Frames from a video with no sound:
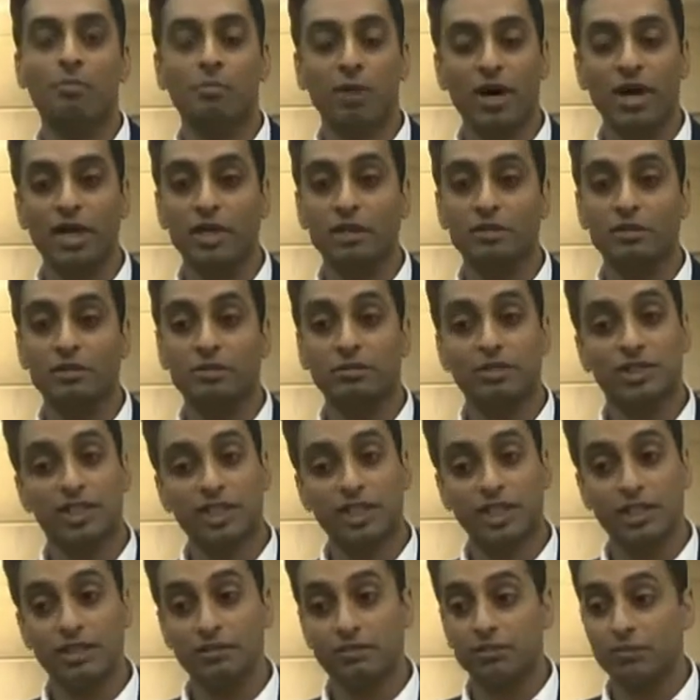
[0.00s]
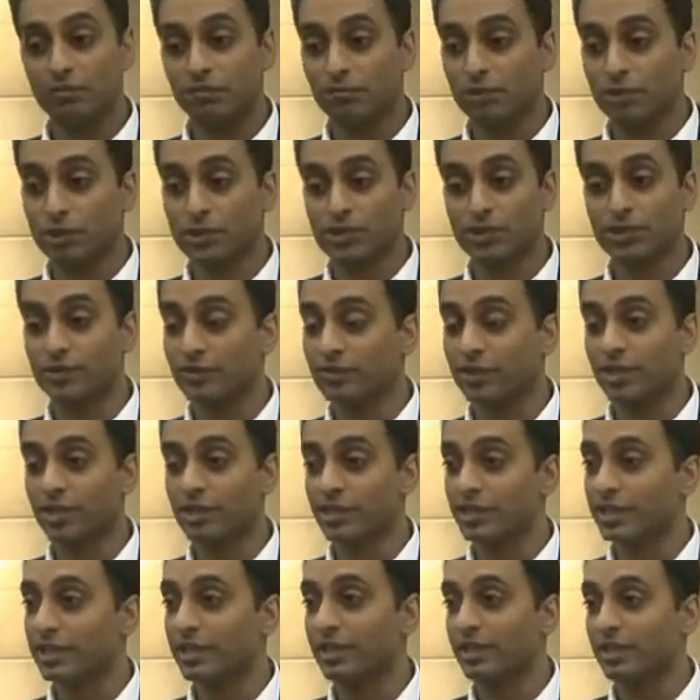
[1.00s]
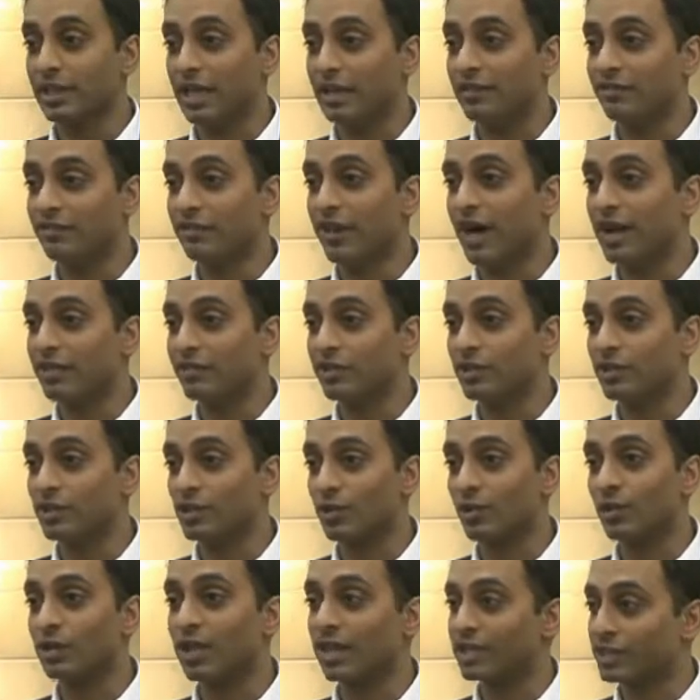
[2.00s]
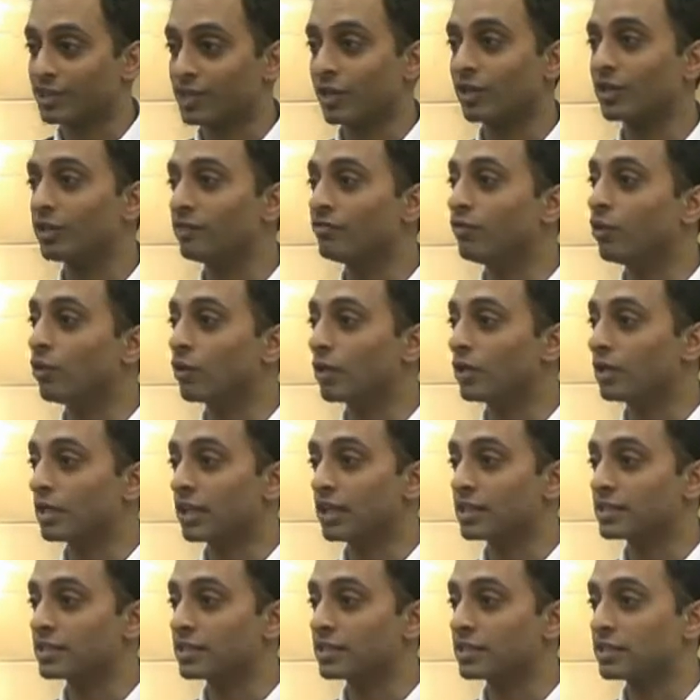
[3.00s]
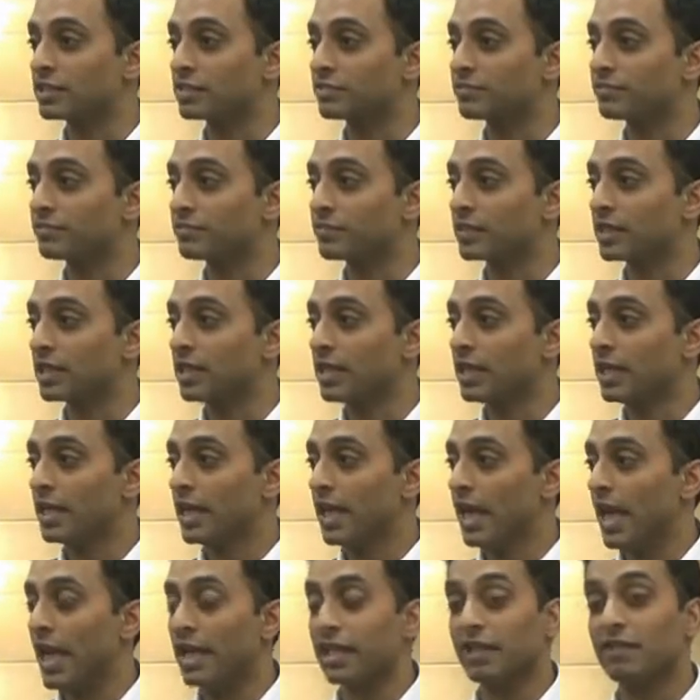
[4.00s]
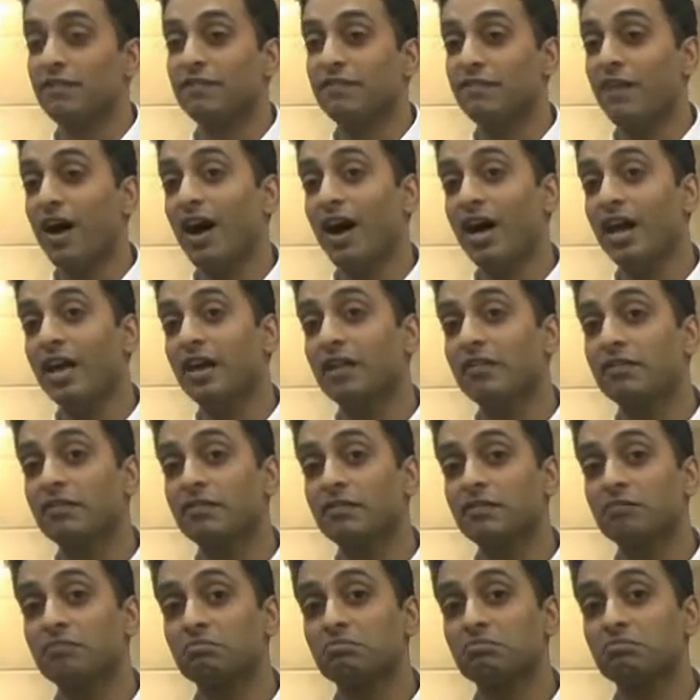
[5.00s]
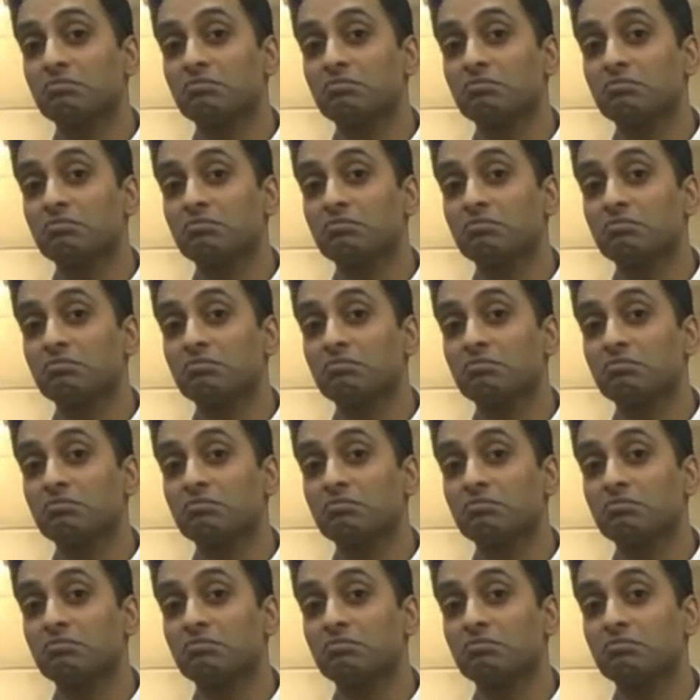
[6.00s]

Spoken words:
But she persevered, and at 5 years old I started vocal lessons. And at 5,